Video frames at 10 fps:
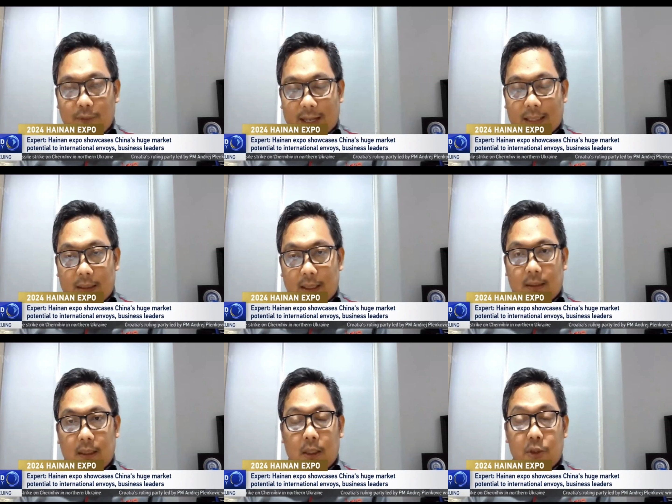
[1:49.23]
the fact
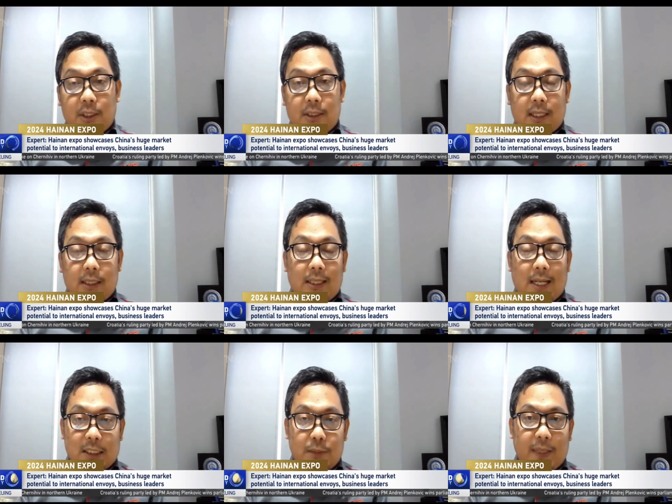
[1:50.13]
that the
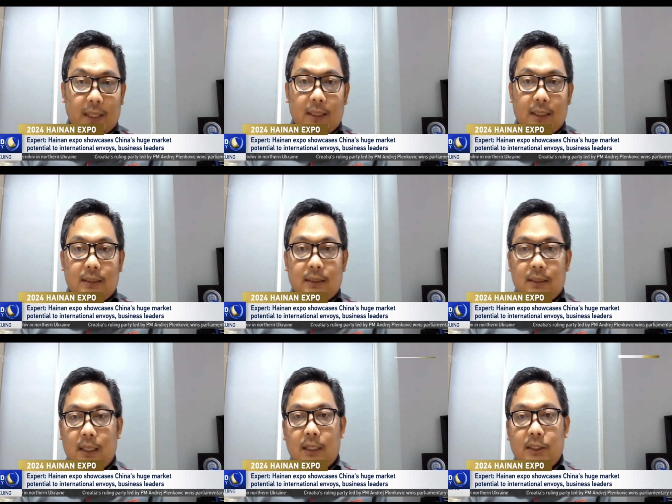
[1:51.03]
logistical aspect
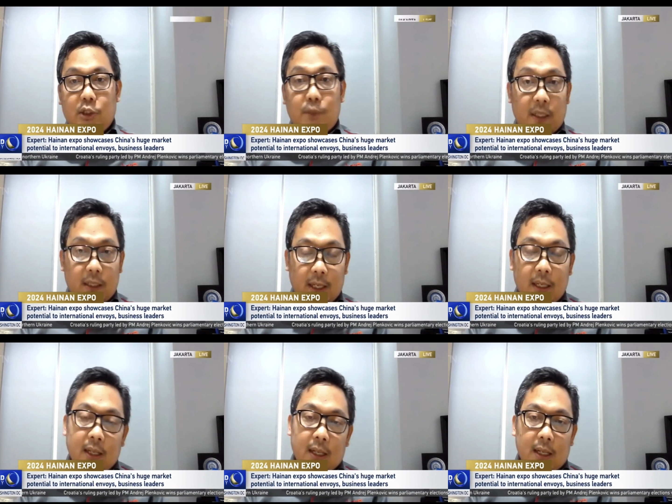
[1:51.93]
is in
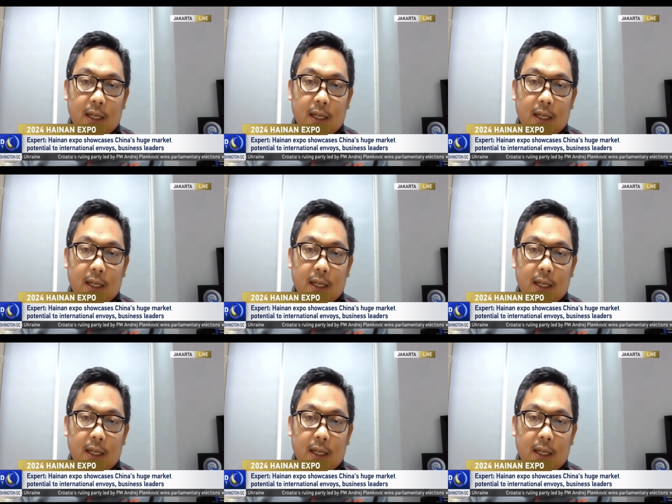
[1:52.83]
jeopardy,